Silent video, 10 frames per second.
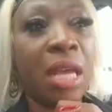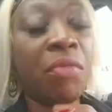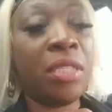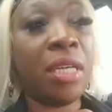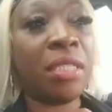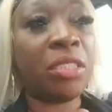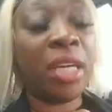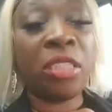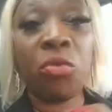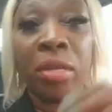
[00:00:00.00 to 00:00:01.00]
Everything, that's why
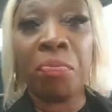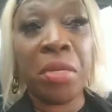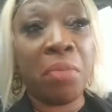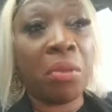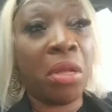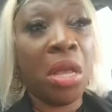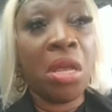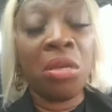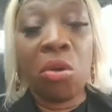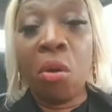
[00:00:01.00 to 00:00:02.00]
I see when people
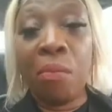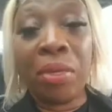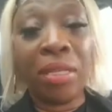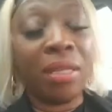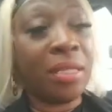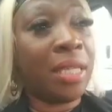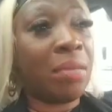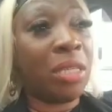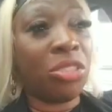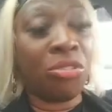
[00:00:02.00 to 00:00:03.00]
come on the net and
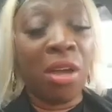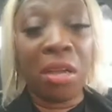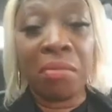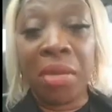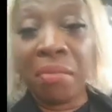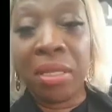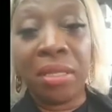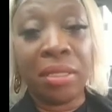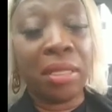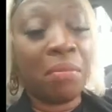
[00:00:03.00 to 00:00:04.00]
them drag me and me
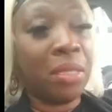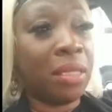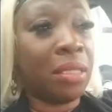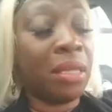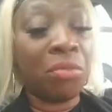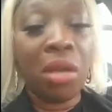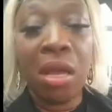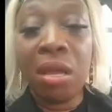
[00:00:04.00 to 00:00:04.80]
this and me that and